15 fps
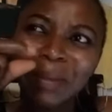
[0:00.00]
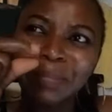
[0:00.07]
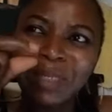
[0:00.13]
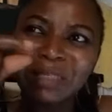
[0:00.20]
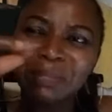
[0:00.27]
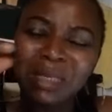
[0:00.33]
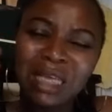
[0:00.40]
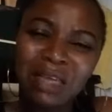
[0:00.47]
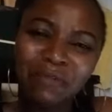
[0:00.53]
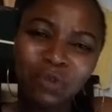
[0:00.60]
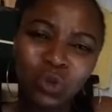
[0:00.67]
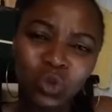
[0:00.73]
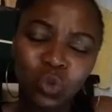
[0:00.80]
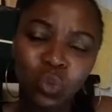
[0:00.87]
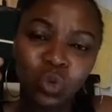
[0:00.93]
are
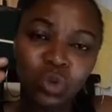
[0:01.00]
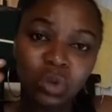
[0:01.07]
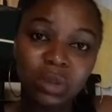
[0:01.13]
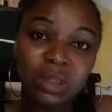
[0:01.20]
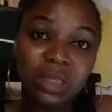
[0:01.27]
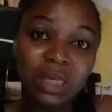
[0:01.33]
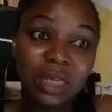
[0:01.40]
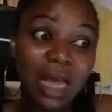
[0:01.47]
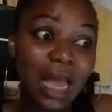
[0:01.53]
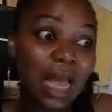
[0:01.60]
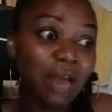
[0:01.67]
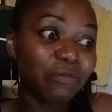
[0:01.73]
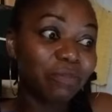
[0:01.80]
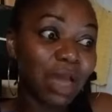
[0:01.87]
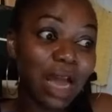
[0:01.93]
misbehaviors you want to set? I
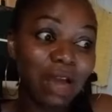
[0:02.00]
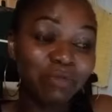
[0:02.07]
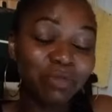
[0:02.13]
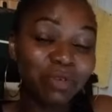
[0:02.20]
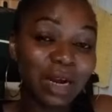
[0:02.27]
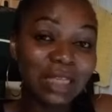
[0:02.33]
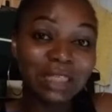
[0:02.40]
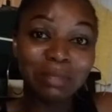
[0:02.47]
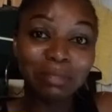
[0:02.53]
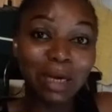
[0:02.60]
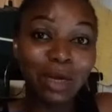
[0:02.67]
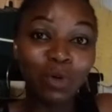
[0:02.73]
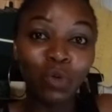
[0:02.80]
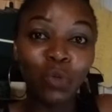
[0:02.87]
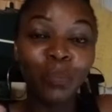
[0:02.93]
have been writing
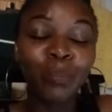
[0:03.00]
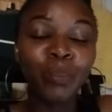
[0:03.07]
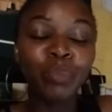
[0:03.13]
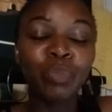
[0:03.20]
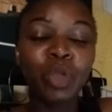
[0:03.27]
my own.